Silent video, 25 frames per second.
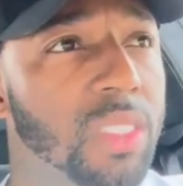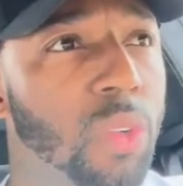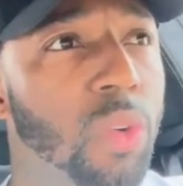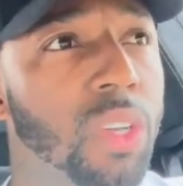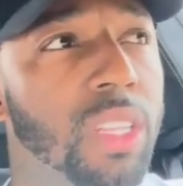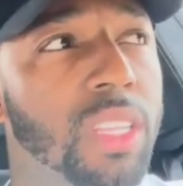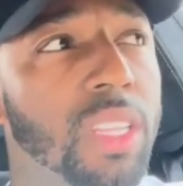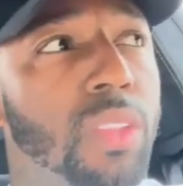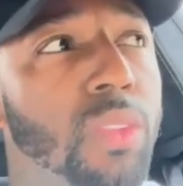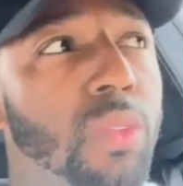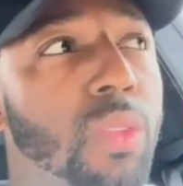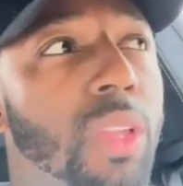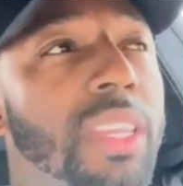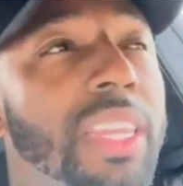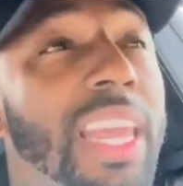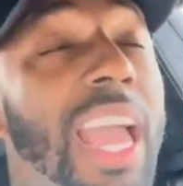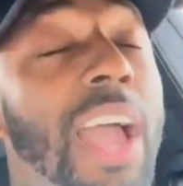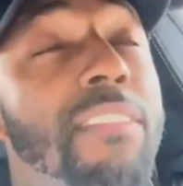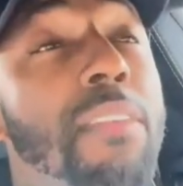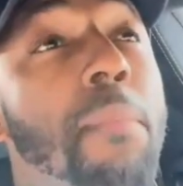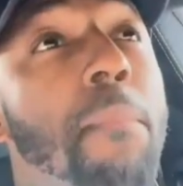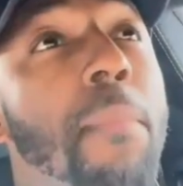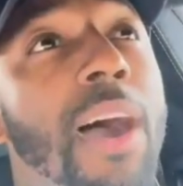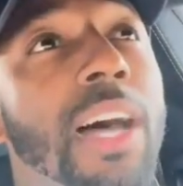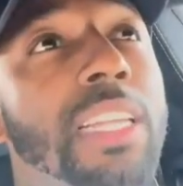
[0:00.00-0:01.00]
or they
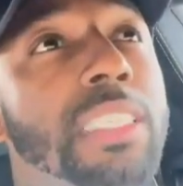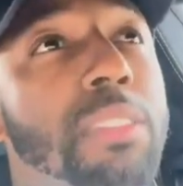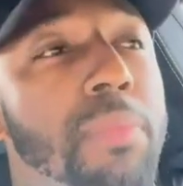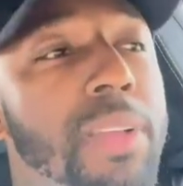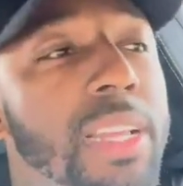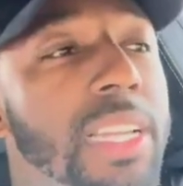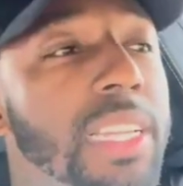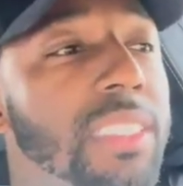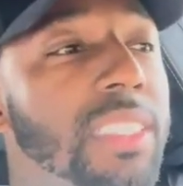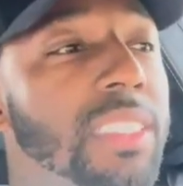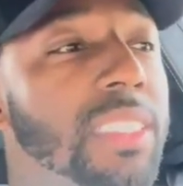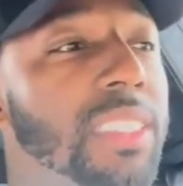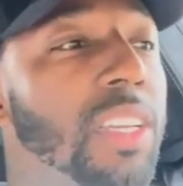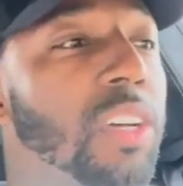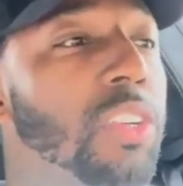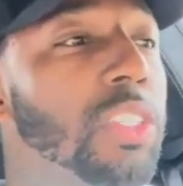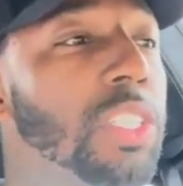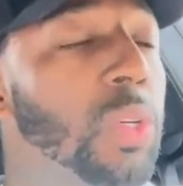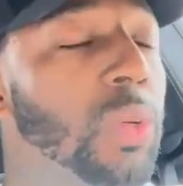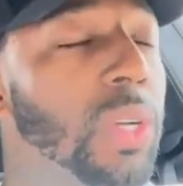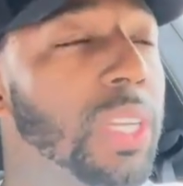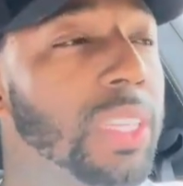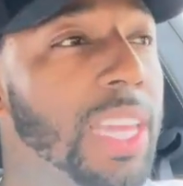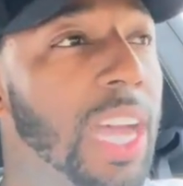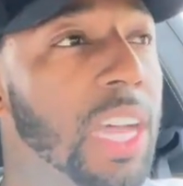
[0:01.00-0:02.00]
have the possibility to still
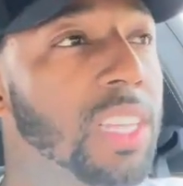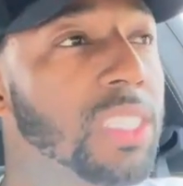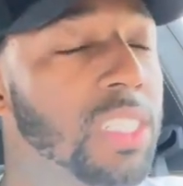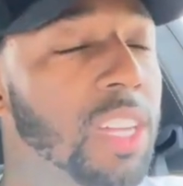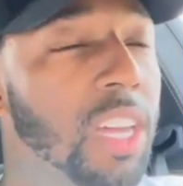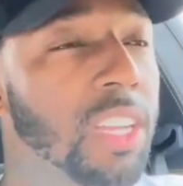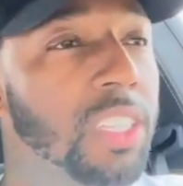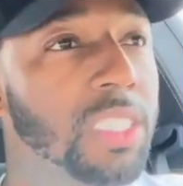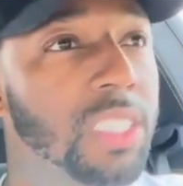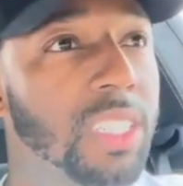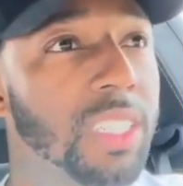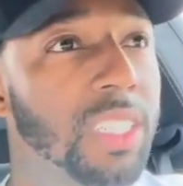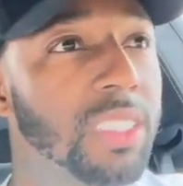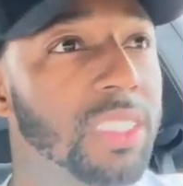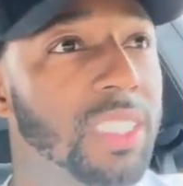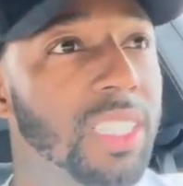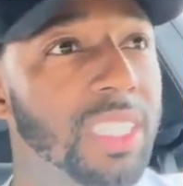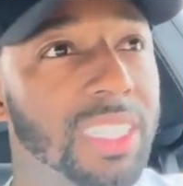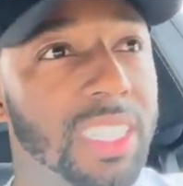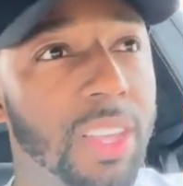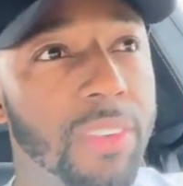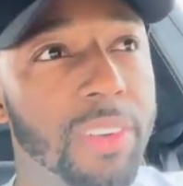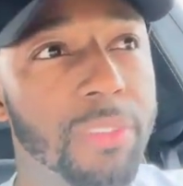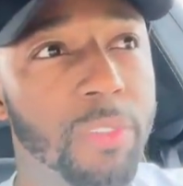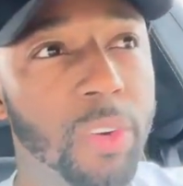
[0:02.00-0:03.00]
do the $1,000 to
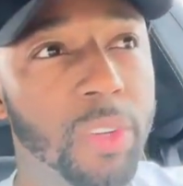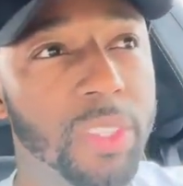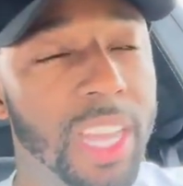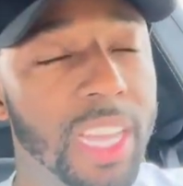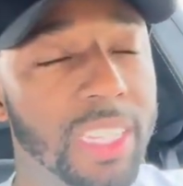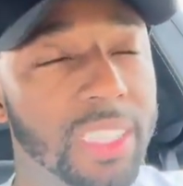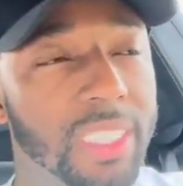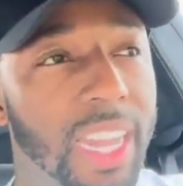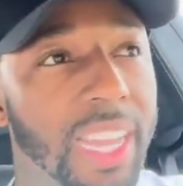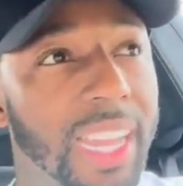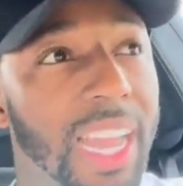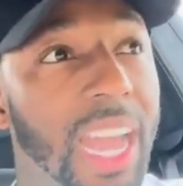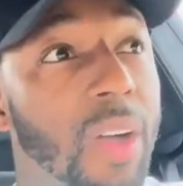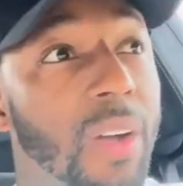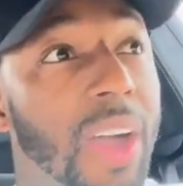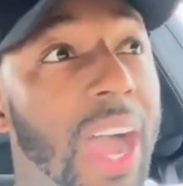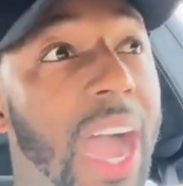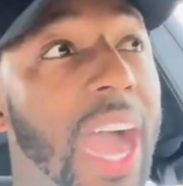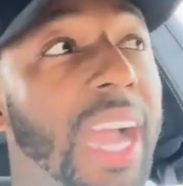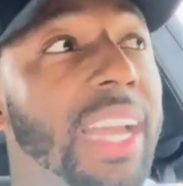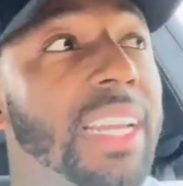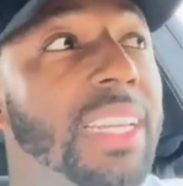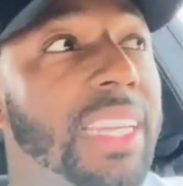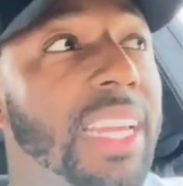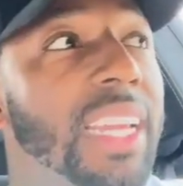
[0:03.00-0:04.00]
the 74,000, like how
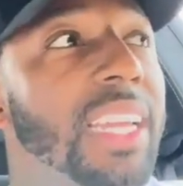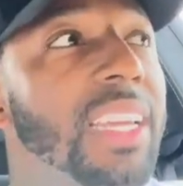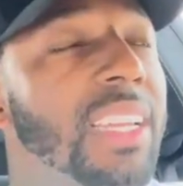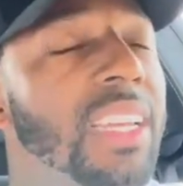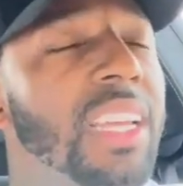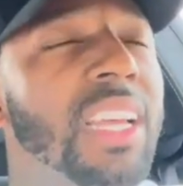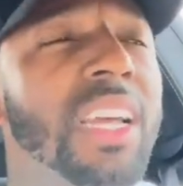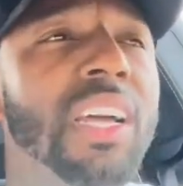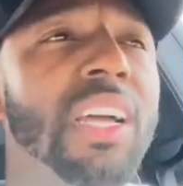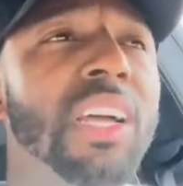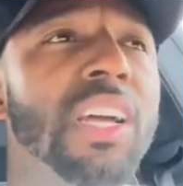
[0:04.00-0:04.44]
I did.